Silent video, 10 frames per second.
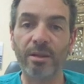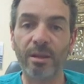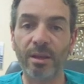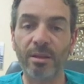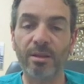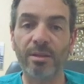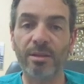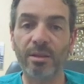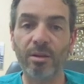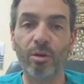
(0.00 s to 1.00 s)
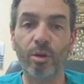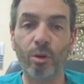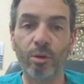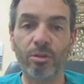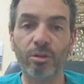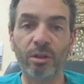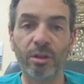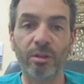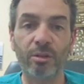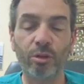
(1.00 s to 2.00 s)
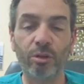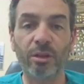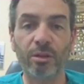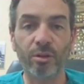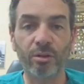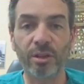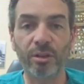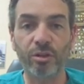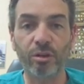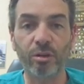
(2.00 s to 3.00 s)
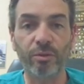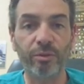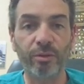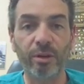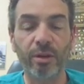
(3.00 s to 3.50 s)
and it is 0 also the total dosage of